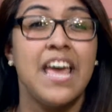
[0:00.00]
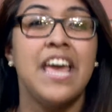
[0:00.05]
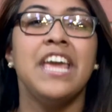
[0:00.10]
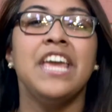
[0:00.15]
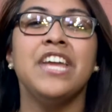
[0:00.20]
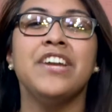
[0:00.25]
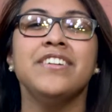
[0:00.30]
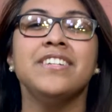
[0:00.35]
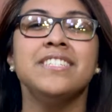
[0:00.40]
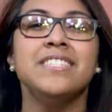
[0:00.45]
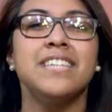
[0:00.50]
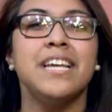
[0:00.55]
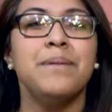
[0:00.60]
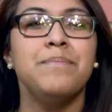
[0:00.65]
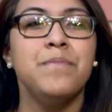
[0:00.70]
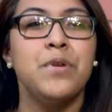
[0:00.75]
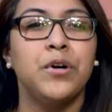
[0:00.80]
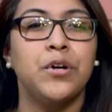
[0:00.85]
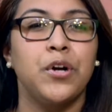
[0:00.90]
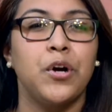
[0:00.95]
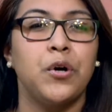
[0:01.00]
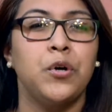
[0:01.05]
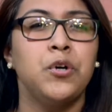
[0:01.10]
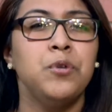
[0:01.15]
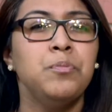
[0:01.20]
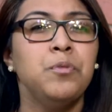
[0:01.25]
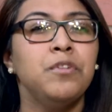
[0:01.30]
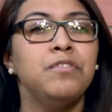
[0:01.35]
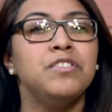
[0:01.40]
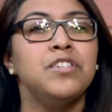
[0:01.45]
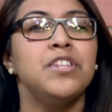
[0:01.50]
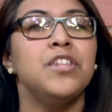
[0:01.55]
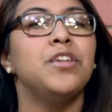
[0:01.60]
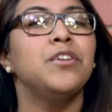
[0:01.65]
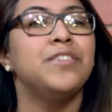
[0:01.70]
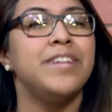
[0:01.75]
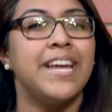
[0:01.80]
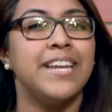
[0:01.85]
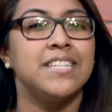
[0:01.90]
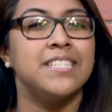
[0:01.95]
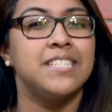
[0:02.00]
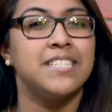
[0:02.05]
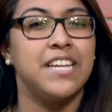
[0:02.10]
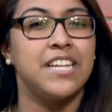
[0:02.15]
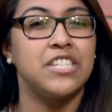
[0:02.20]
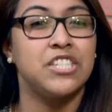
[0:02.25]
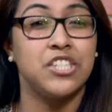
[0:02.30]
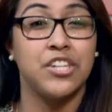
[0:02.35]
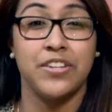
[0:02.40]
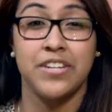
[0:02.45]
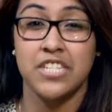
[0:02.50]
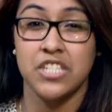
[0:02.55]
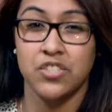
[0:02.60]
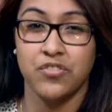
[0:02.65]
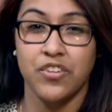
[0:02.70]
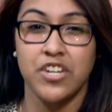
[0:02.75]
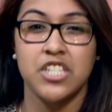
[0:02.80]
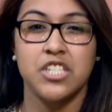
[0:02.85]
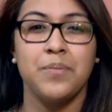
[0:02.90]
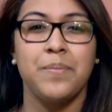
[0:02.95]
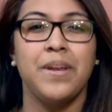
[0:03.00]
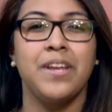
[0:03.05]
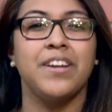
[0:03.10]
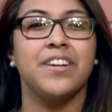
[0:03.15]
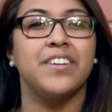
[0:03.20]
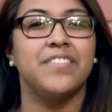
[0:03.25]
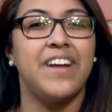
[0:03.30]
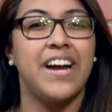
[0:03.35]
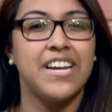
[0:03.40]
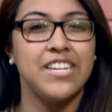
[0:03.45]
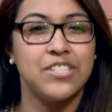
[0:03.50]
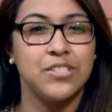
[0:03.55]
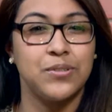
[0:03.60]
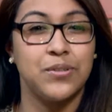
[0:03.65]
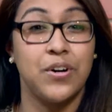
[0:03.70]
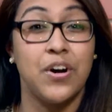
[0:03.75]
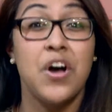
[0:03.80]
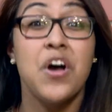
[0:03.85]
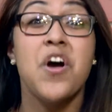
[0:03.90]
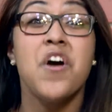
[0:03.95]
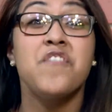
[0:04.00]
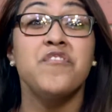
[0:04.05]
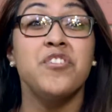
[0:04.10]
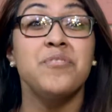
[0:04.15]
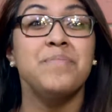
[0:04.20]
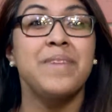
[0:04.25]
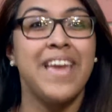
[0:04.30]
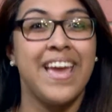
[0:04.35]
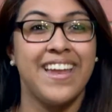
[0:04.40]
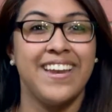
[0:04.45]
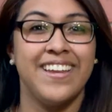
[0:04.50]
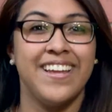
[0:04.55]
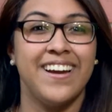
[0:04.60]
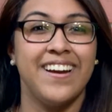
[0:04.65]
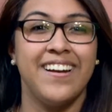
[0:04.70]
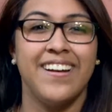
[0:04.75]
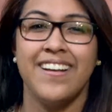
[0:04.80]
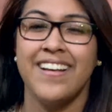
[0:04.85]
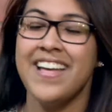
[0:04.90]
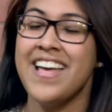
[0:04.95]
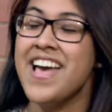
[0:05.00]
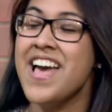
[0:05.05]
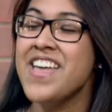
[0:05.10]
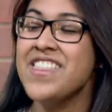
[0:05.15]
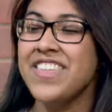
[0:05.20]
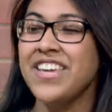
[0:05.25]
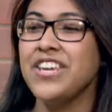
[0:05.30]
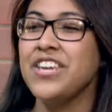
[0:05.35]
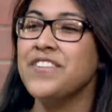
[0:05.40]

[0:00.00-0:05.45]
here is Sam Moko, who moved to the United States during his freshman year of high school from Kenya. Thank